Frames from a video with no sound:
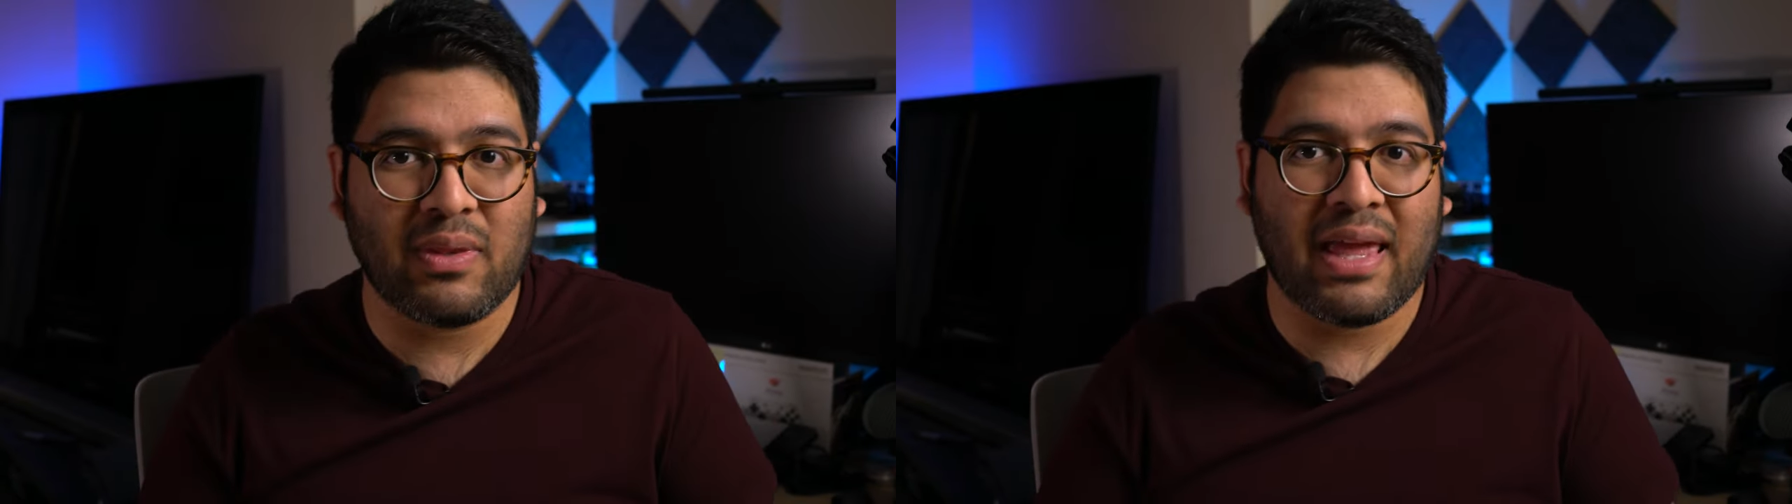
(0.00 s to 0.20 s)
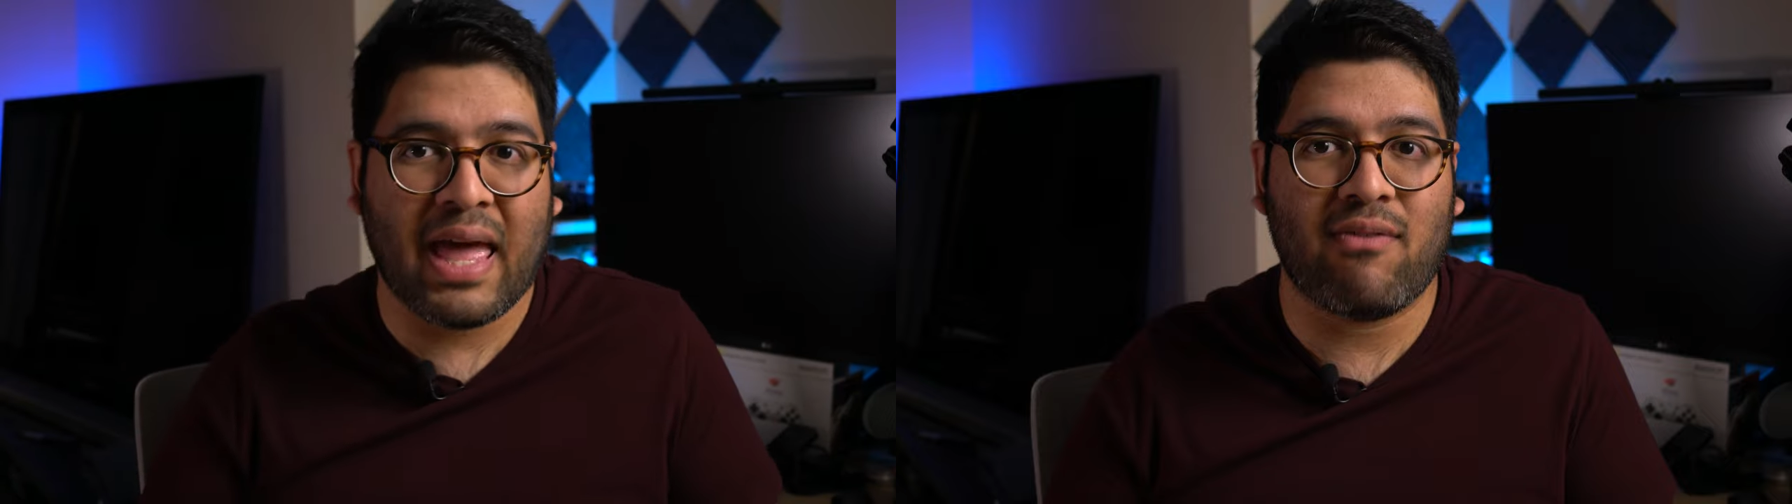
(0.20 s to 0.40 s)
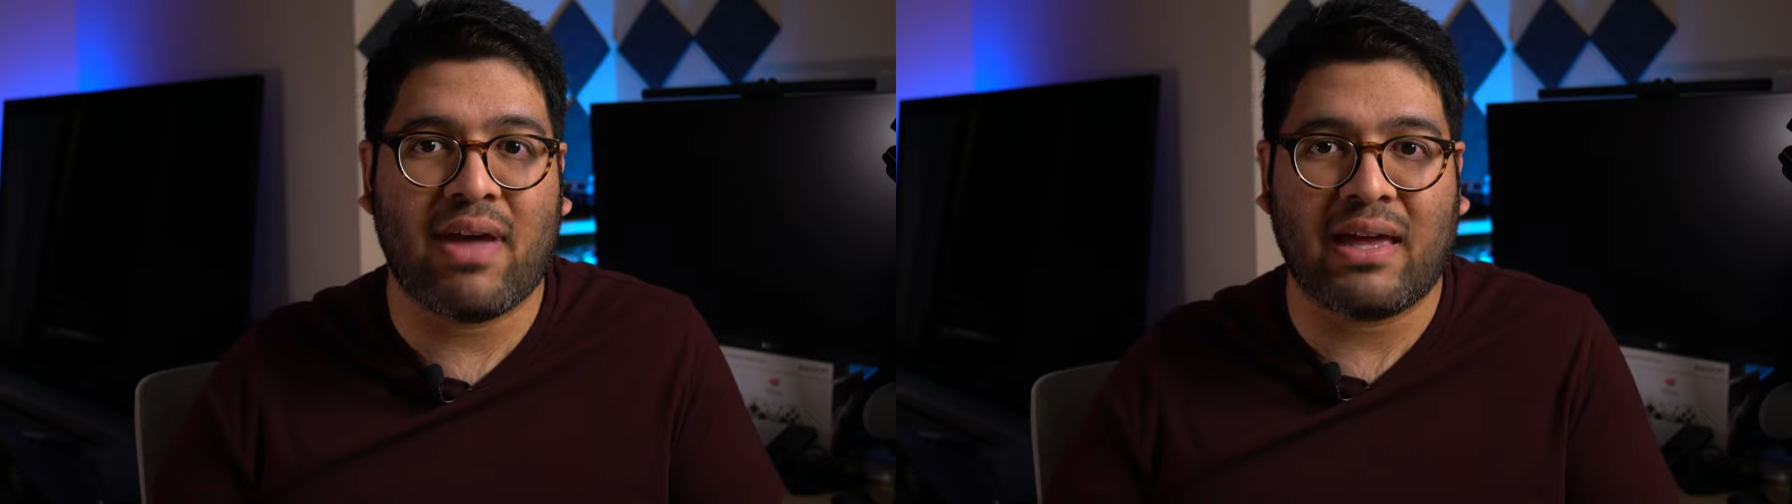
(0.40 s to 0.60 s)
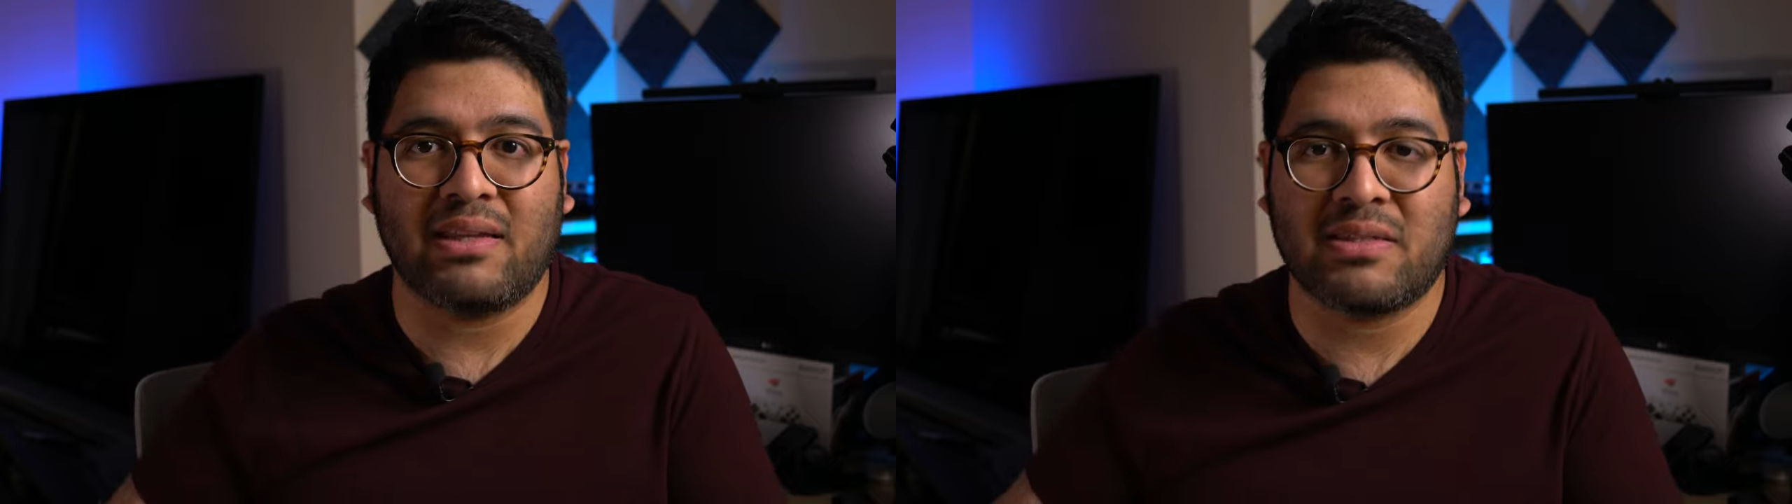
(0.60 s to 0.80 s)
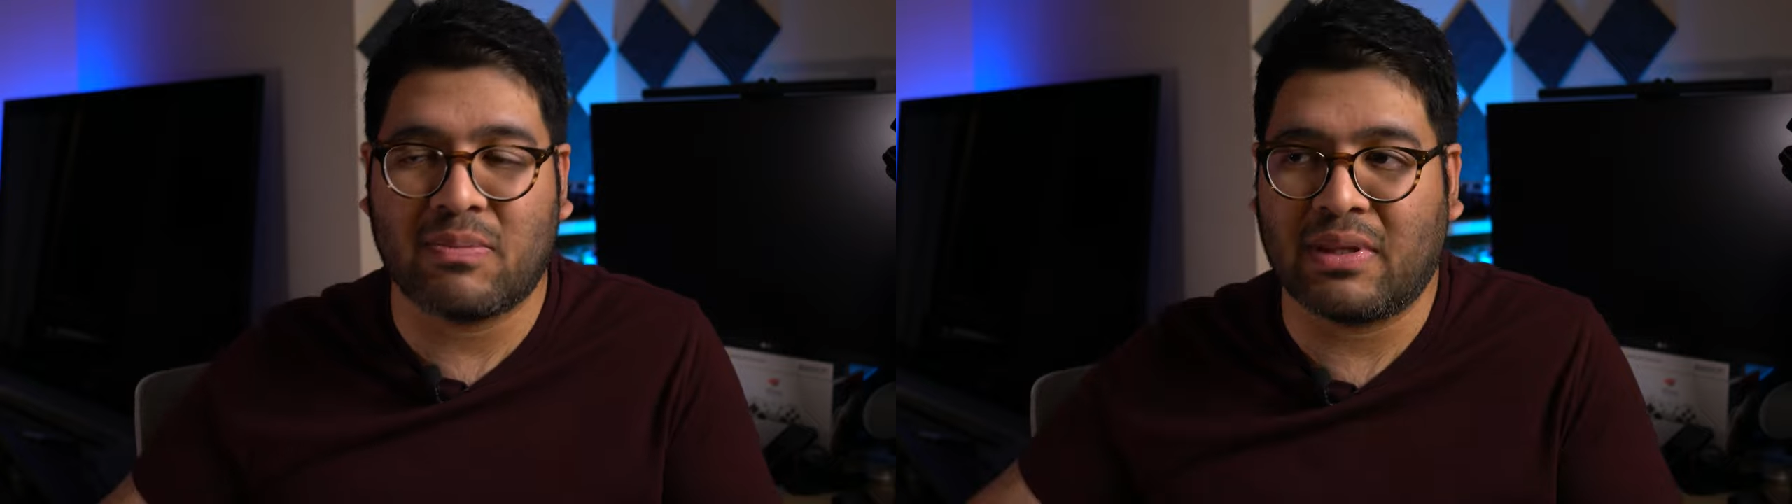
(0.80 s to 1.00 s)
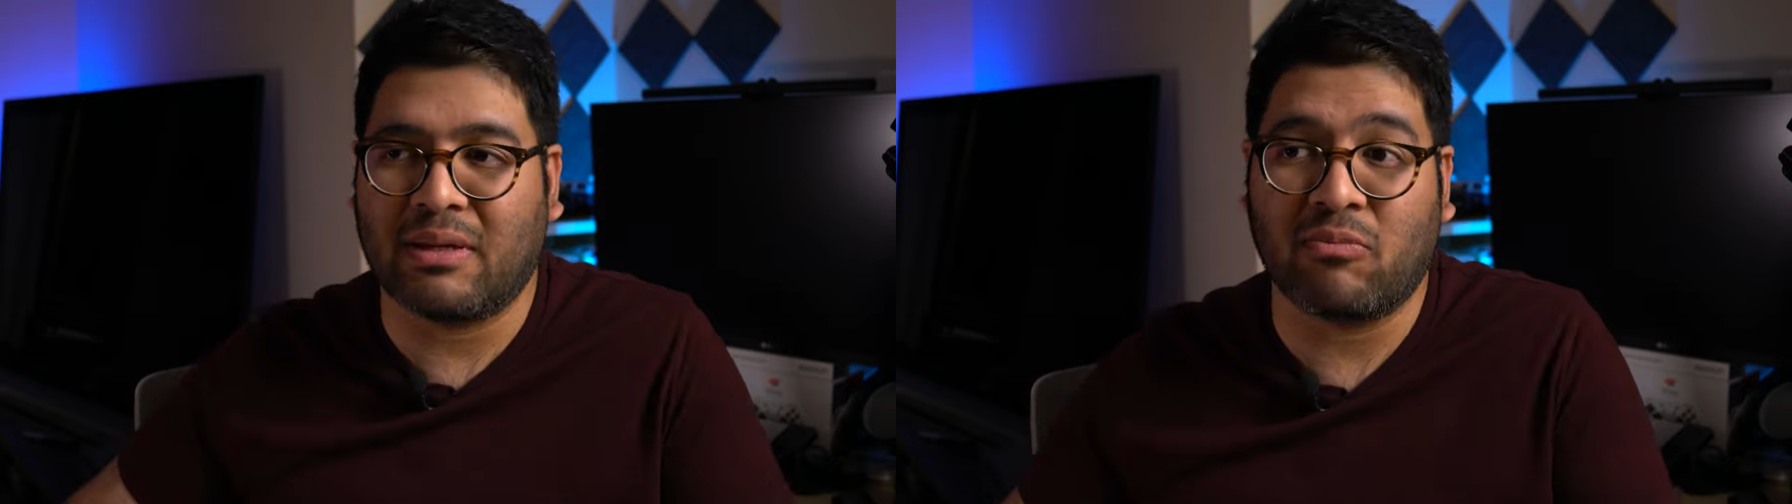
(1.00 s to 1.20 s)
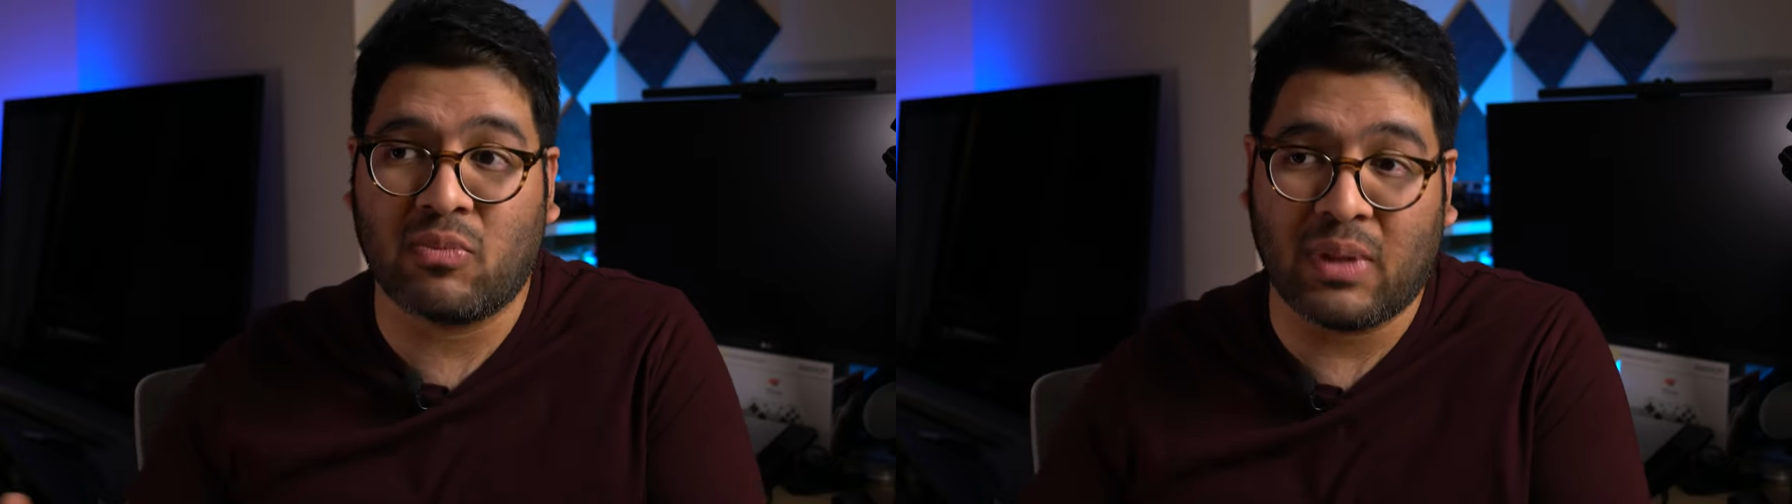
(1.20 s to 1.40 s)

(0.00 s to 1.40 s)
they have added something